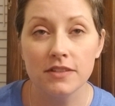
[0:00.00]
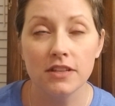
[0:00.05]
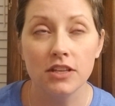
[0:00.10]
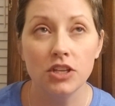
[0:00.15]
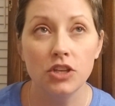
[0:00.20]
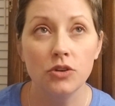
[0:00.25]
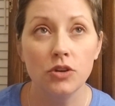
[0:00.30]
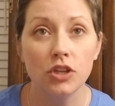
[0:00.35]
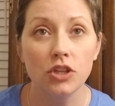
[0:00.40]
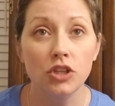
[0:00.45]
that
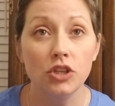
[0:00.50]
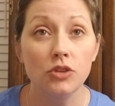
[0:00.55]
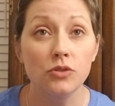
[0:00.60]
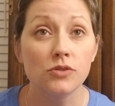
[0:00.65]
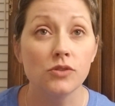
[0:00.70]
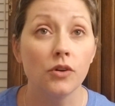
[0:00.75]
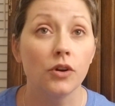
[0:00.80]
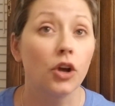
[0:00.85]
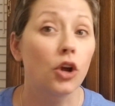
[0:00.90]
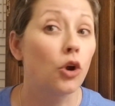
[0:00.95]
you can
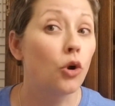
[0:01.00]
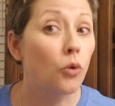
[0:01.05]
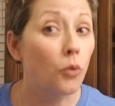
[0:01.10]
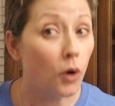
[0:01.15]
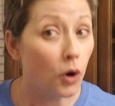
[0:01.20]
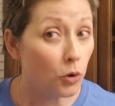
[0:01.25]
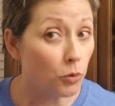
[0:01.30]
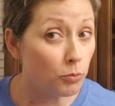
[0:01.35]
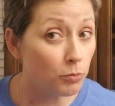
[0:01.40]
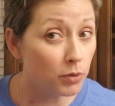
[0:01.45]
use on a
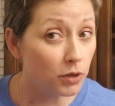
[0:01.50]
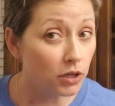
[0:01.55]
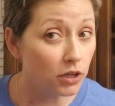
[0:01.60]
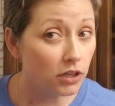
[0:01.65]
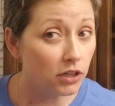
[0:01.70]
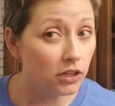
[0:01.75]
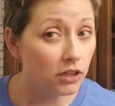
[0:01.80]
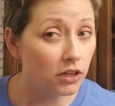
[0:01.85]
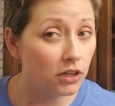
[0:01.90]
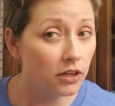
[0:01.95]

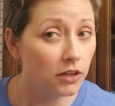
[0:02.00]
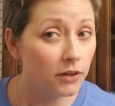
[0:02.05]
Chromebook,